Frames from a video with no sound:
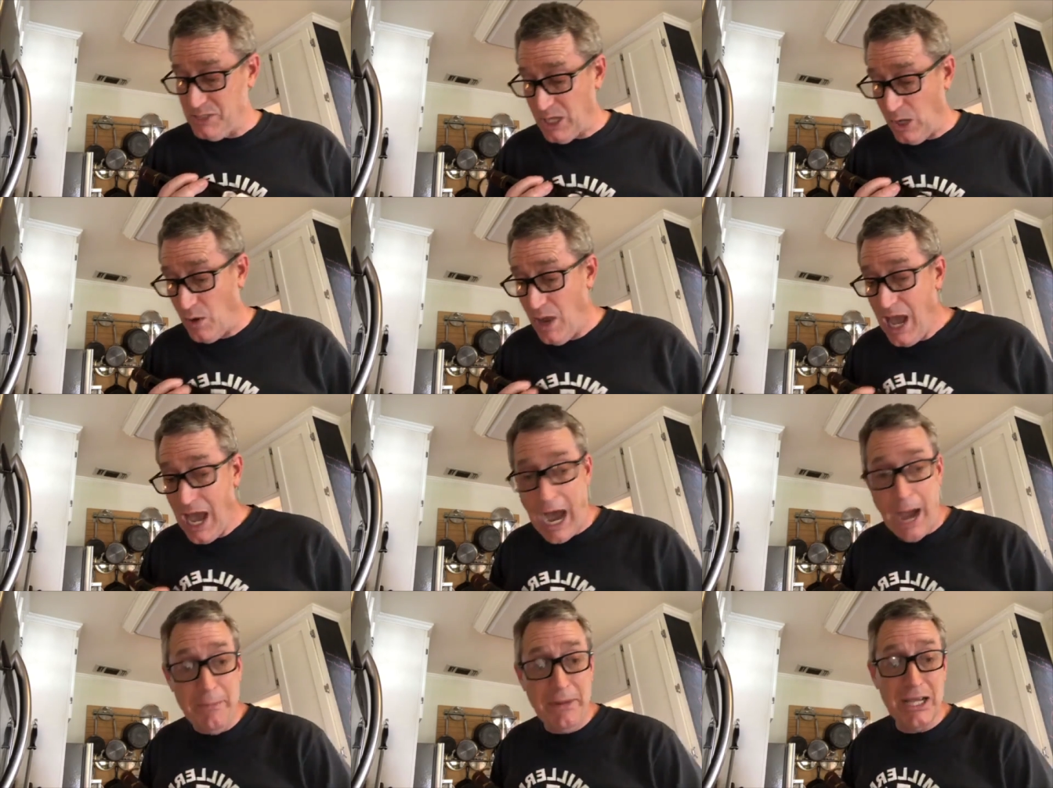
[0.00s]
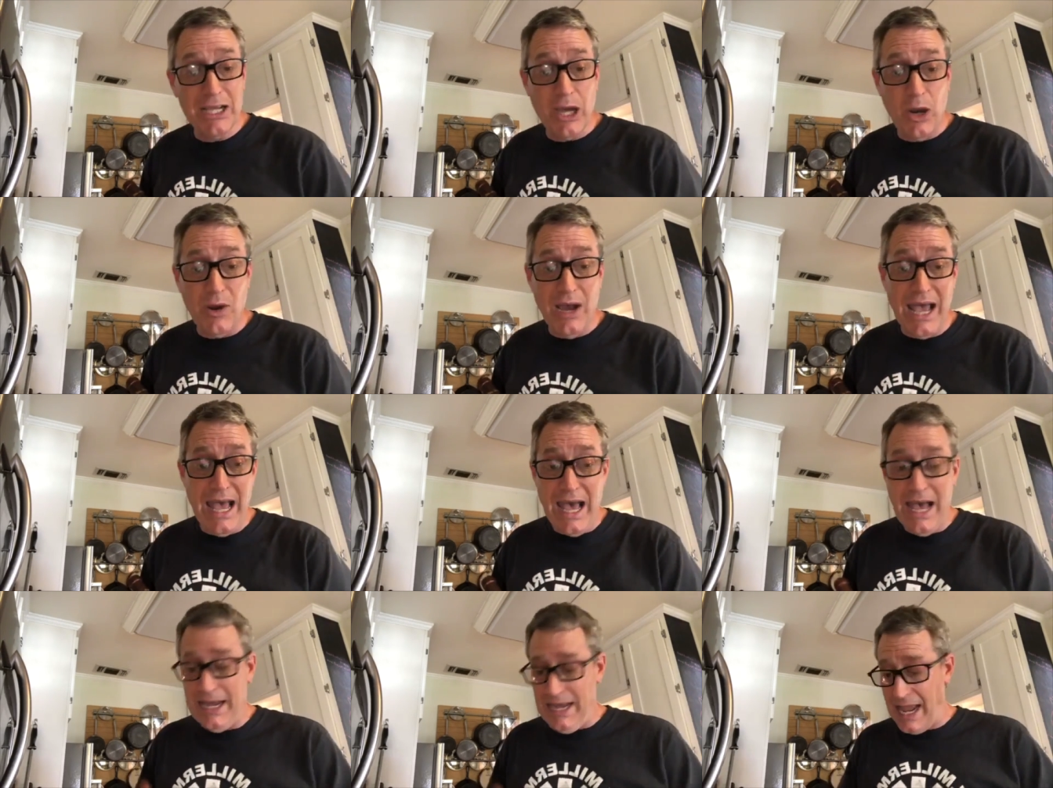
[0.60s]
So I'm going to go
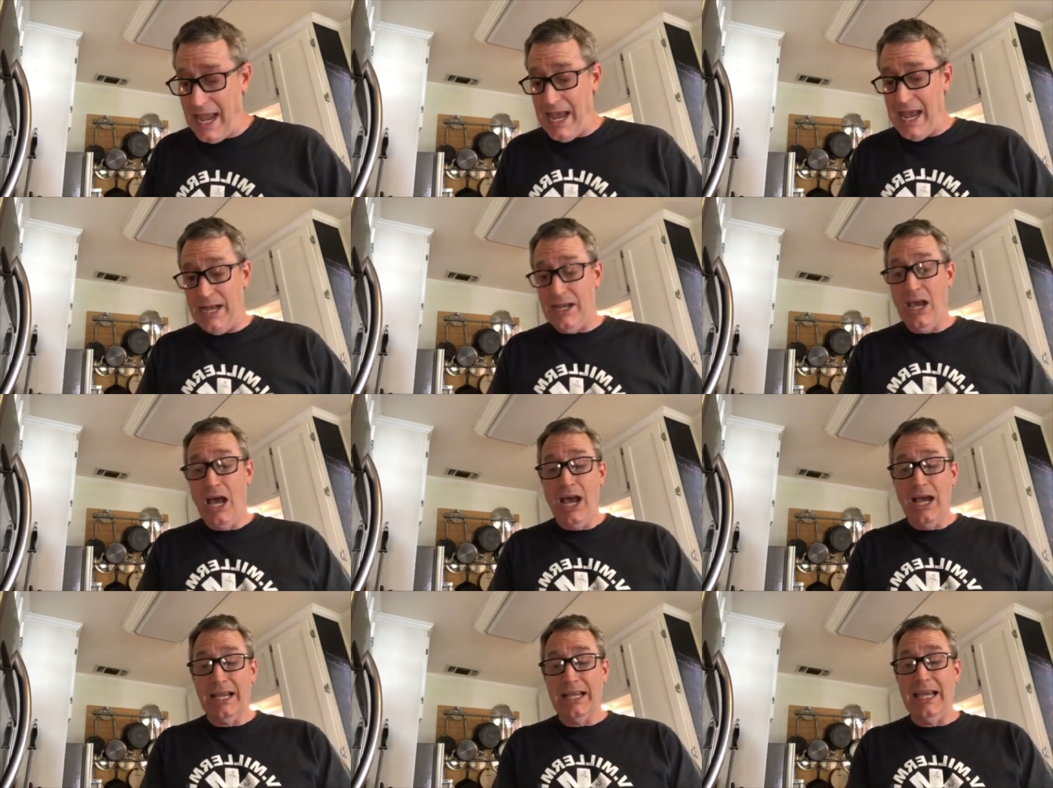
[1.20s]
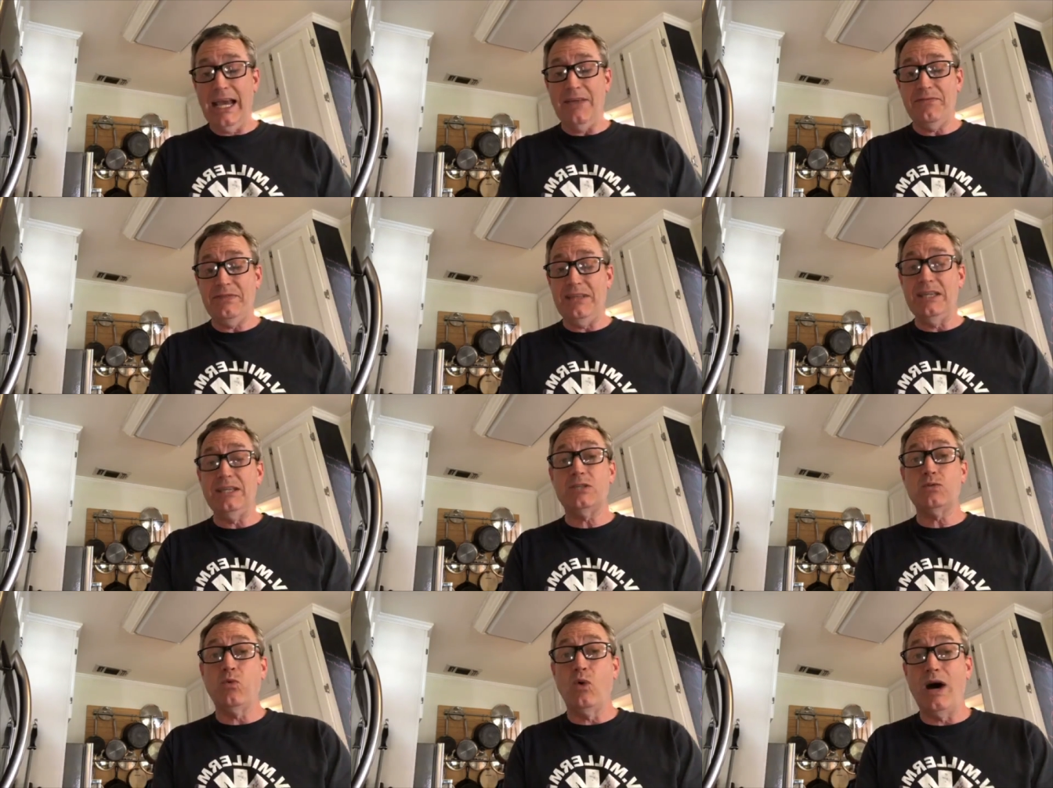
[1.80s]
ahead and get
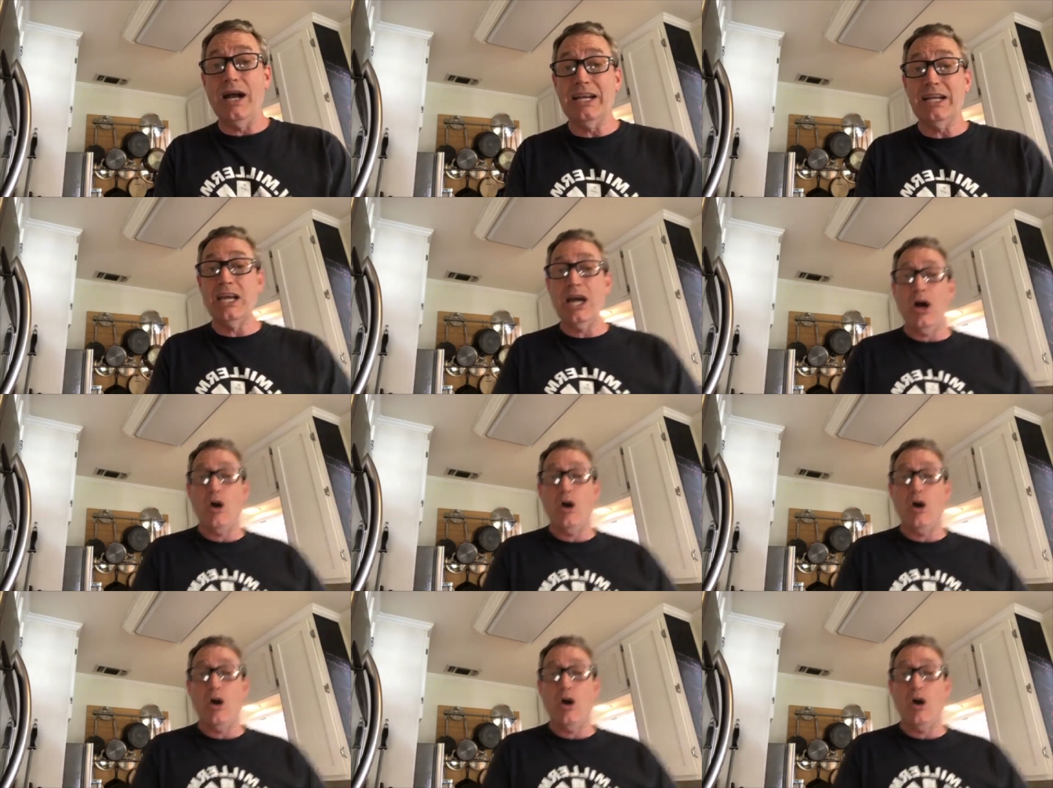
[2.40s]
this one